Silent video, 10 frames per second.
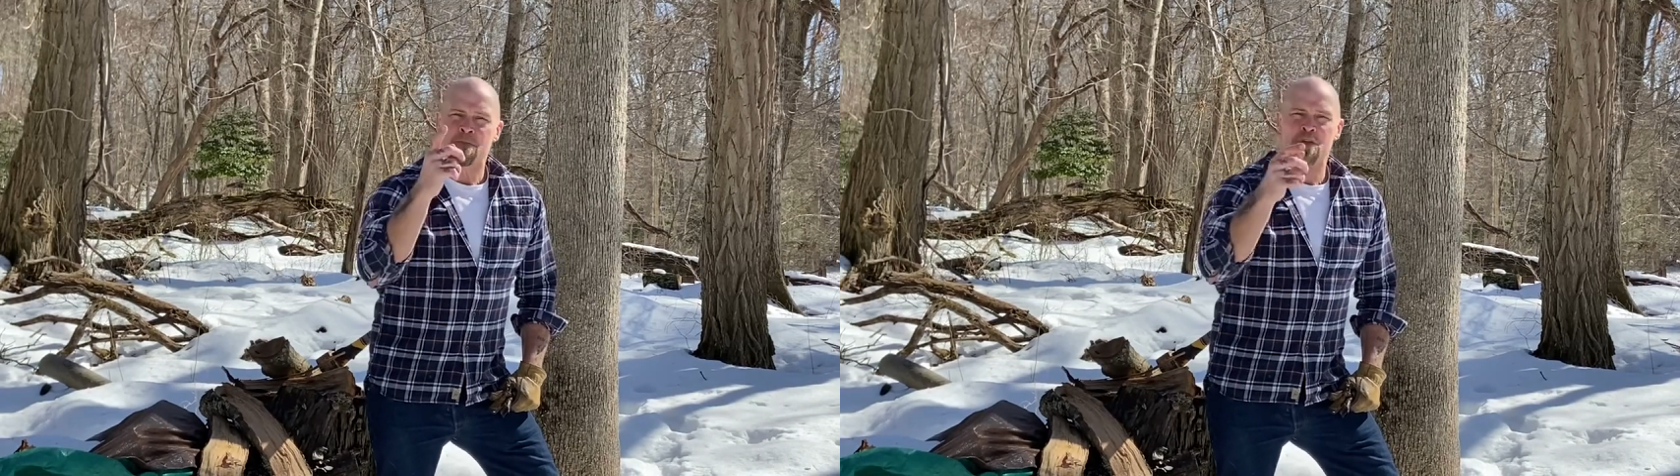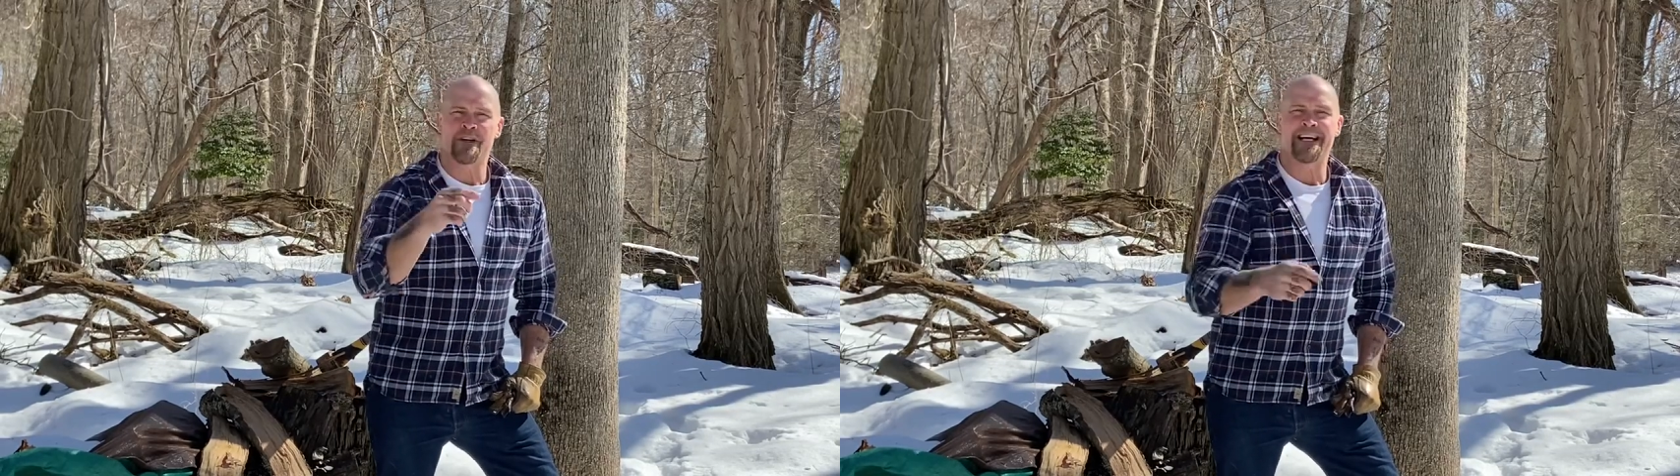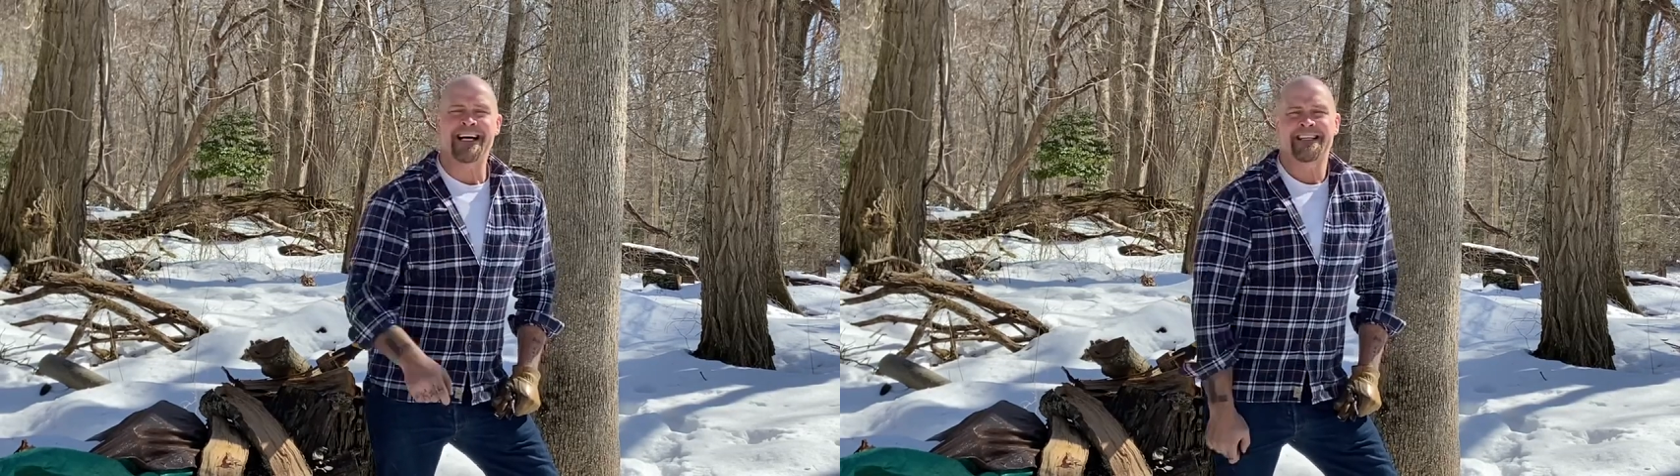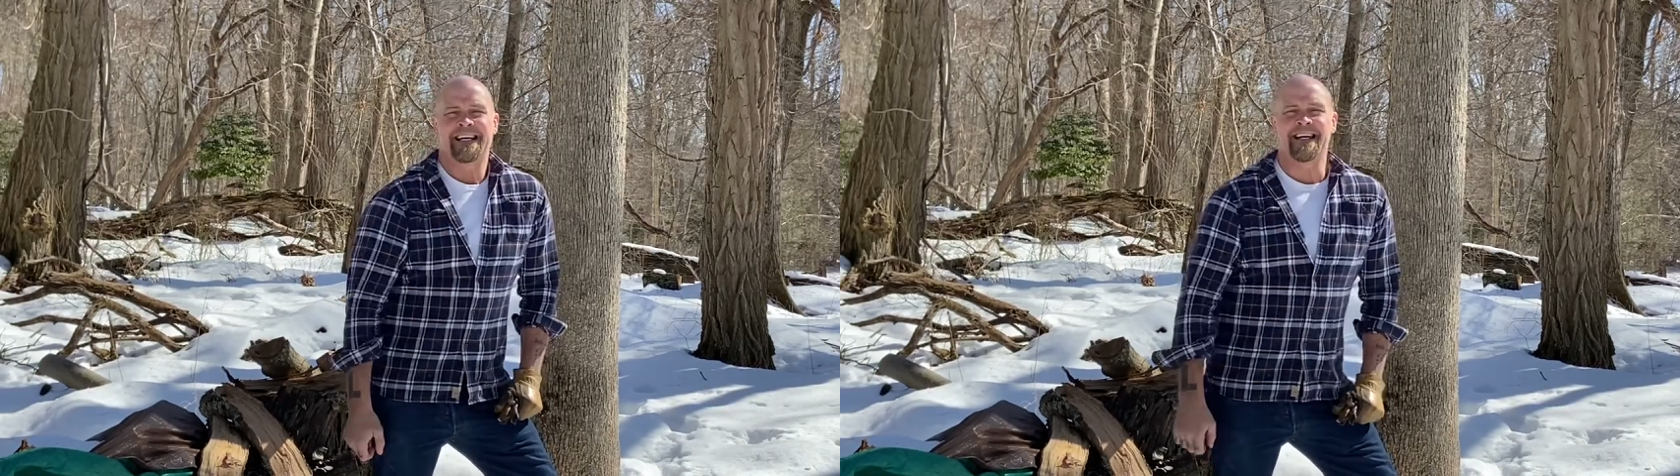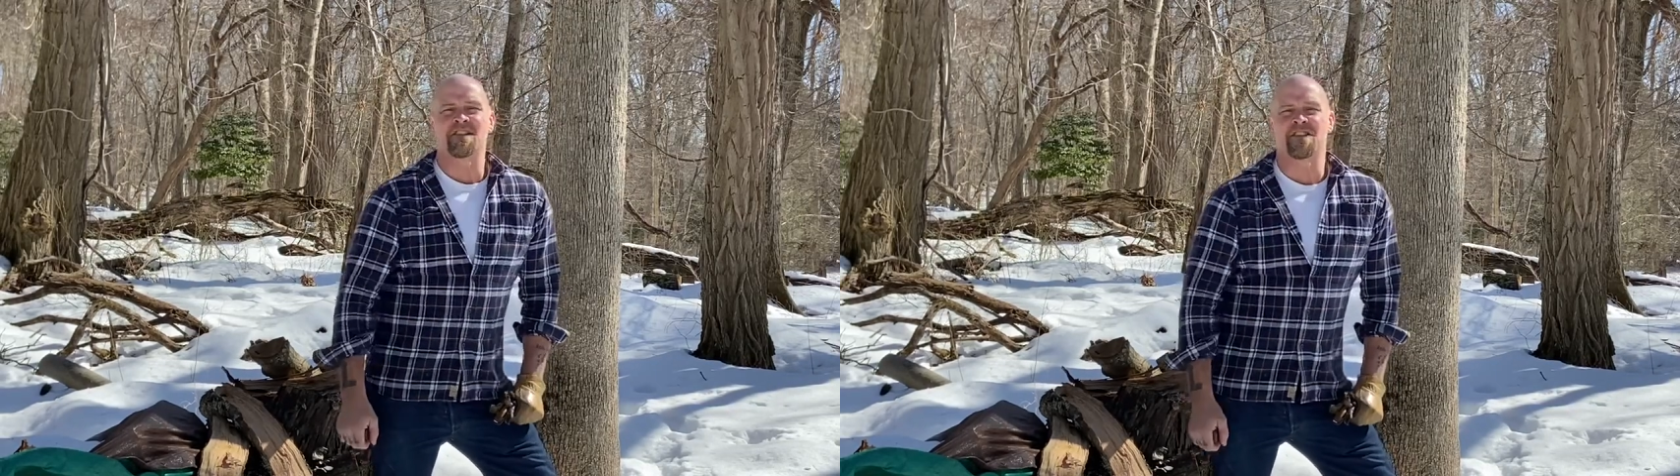So do you got the
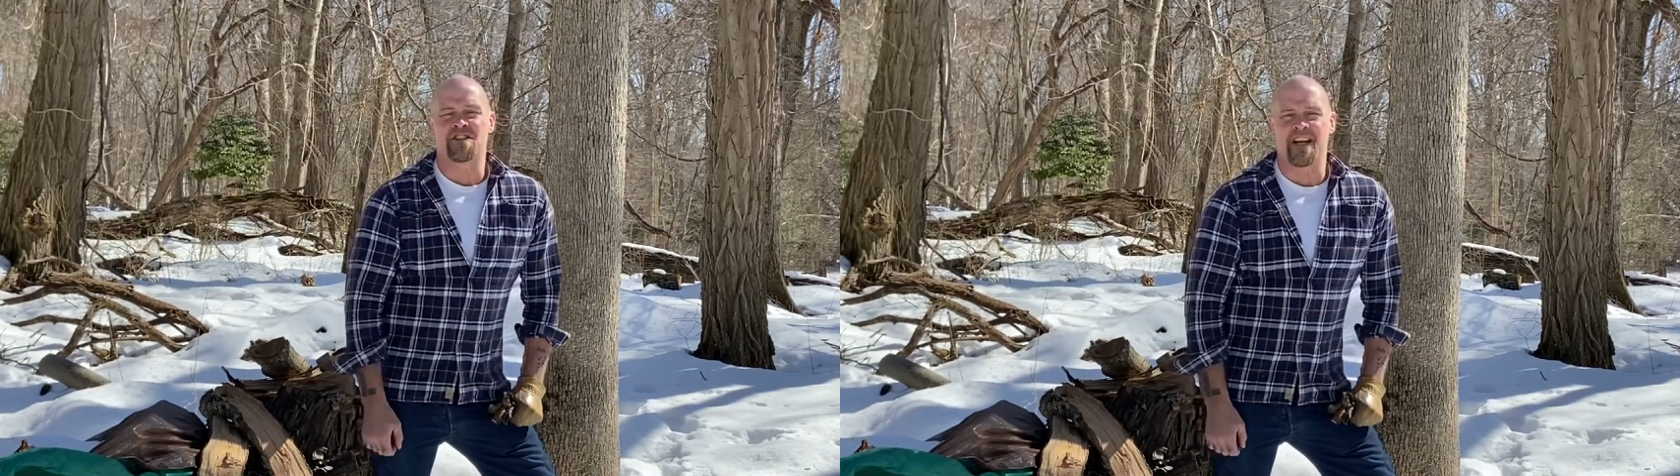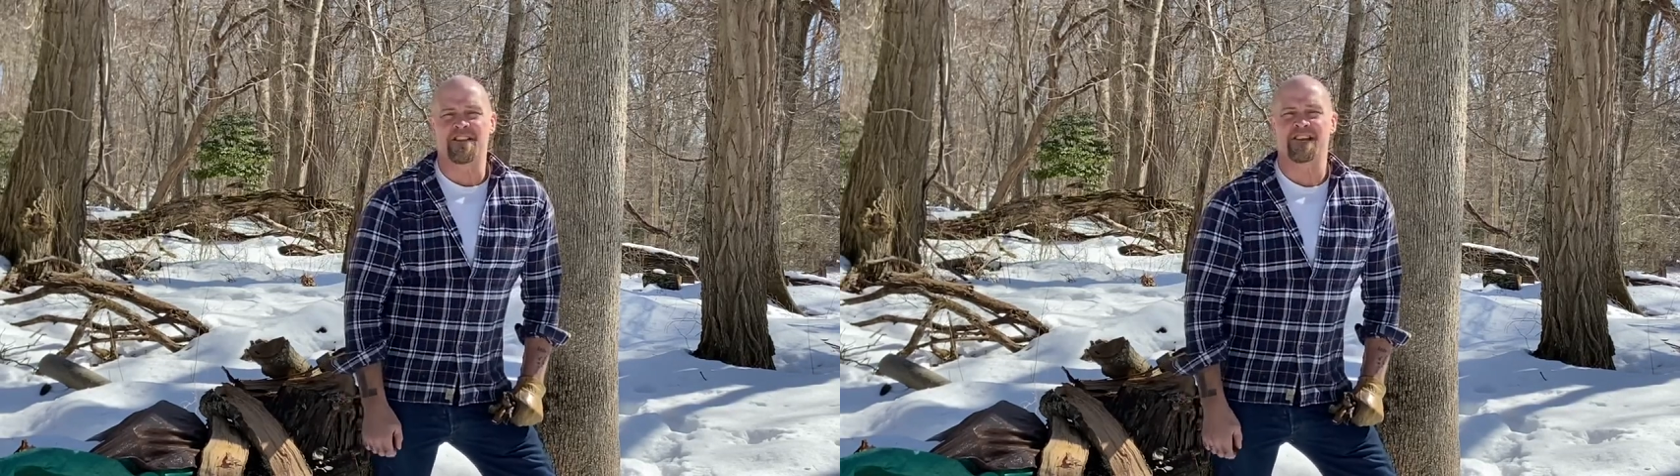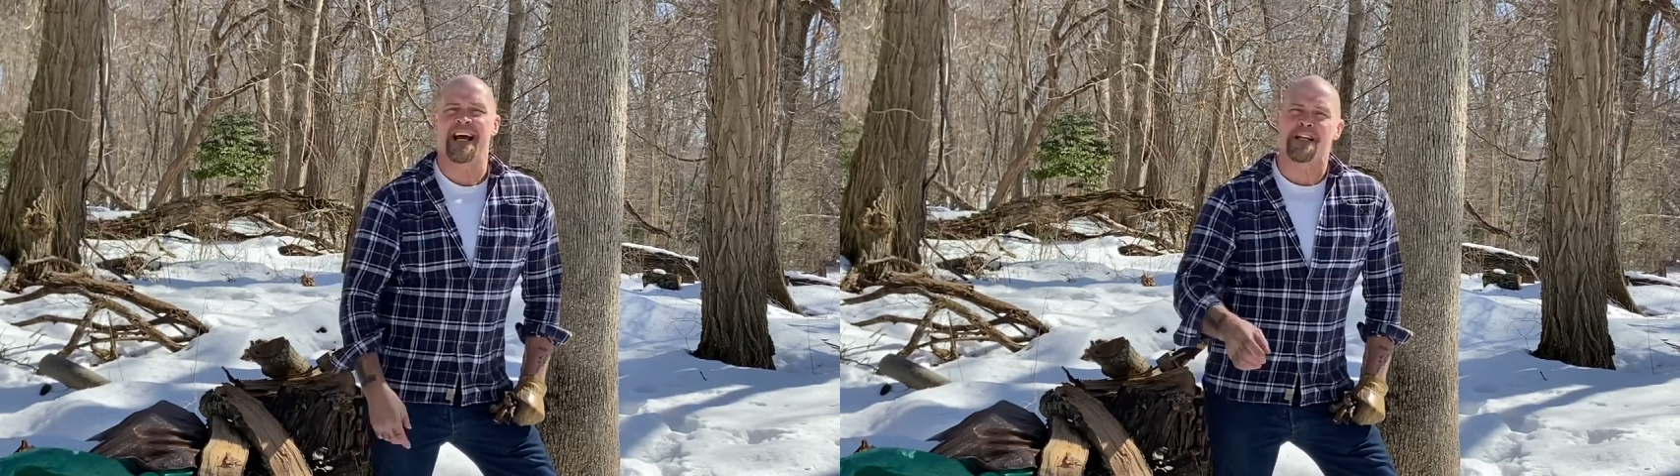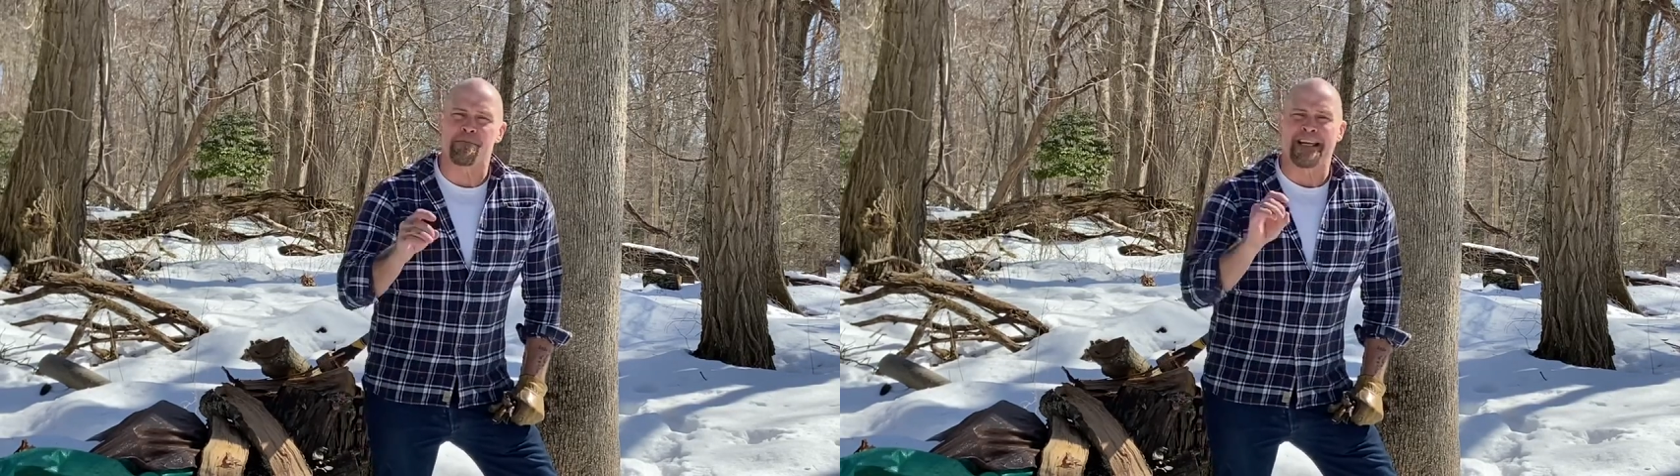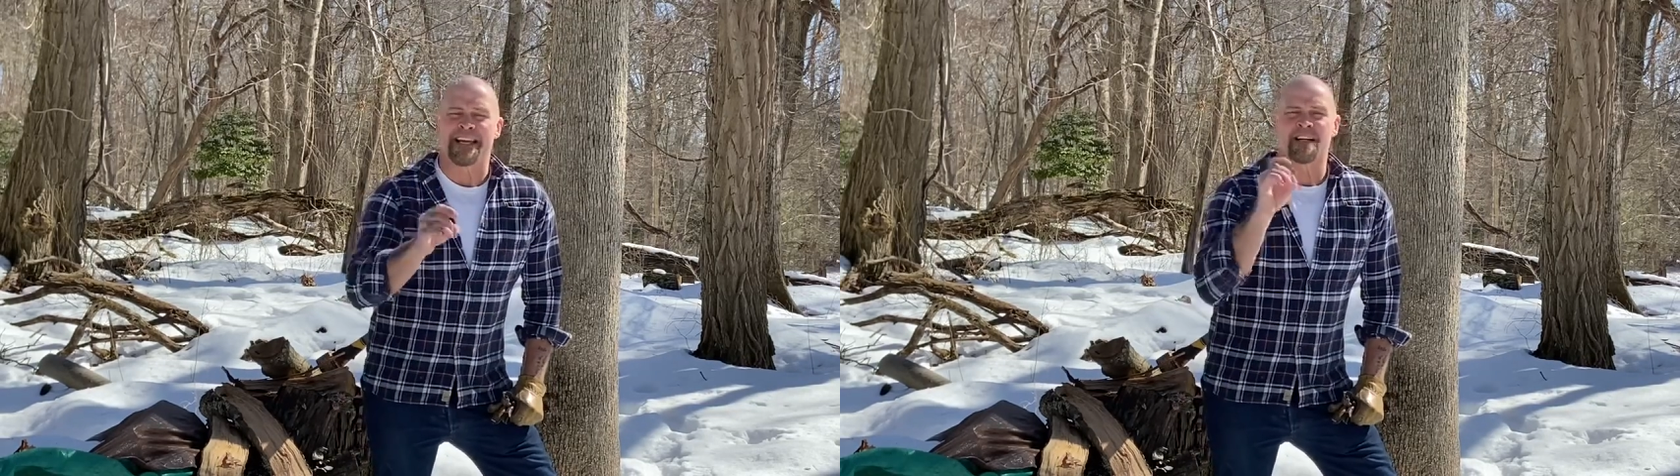guts to change that, to
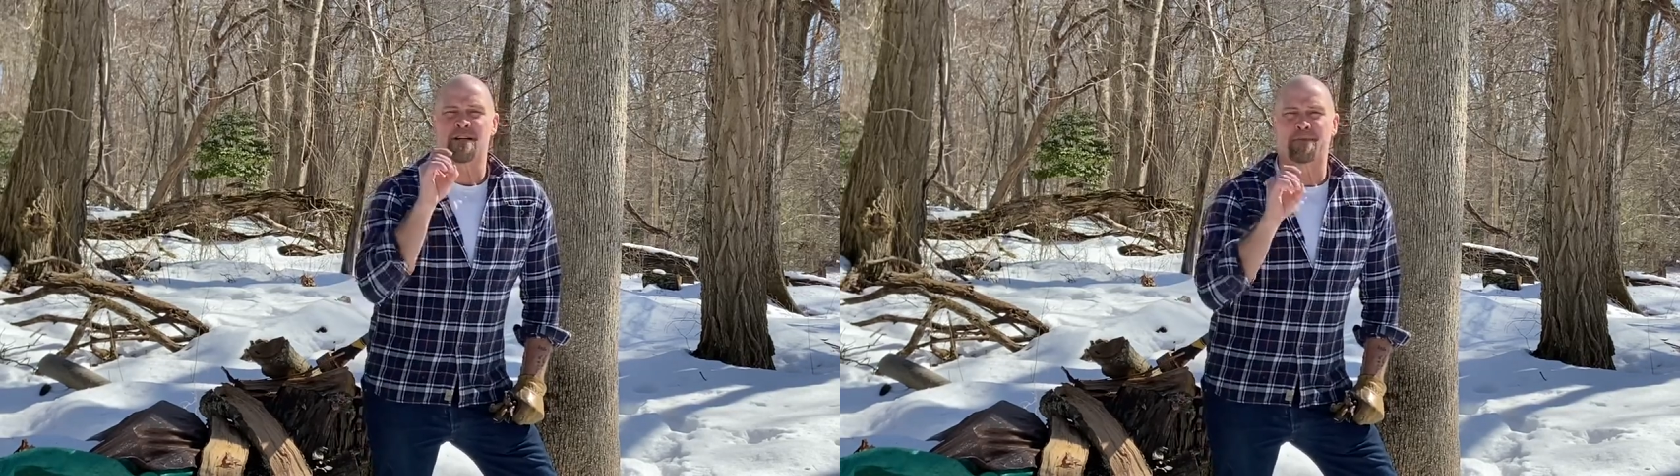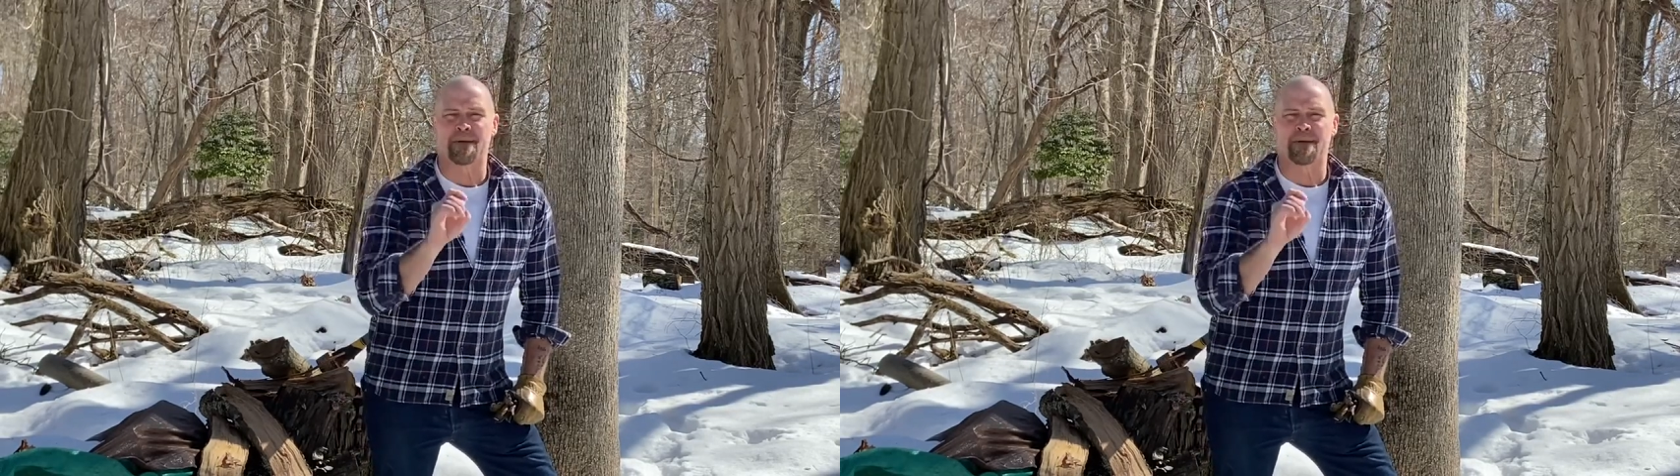begin to